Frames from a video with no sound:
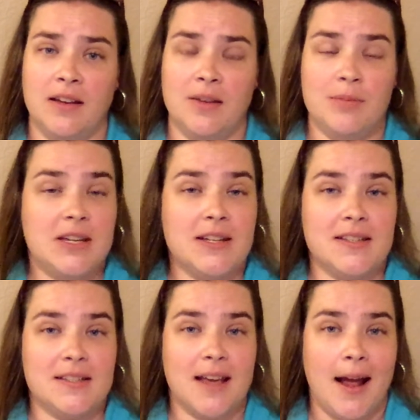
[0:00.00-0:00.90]

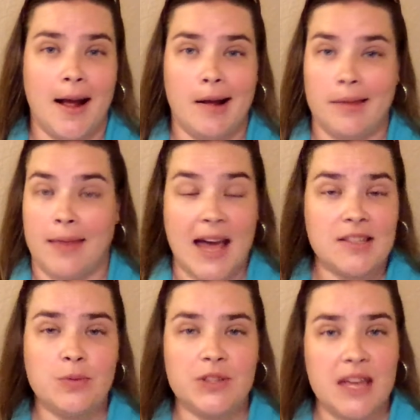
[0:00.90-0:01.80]
because that's
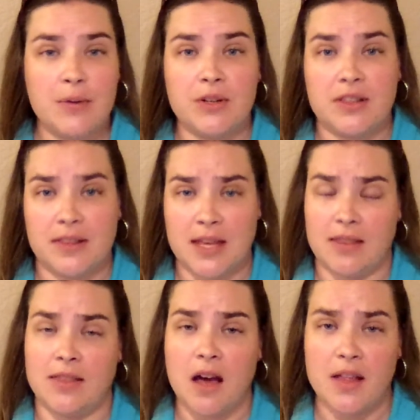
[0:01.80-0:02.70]
what they
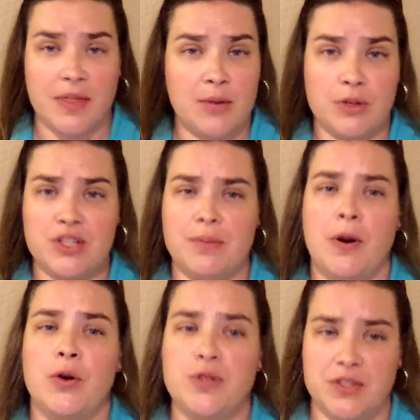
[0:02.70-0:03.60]
thought they were
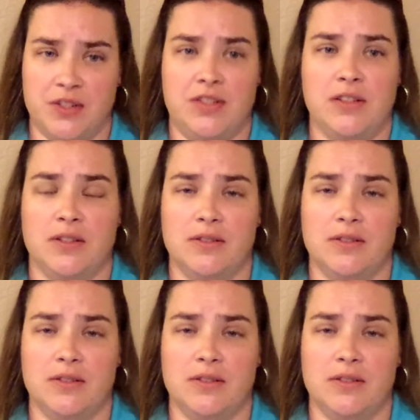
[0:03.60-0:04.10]
supposed to do.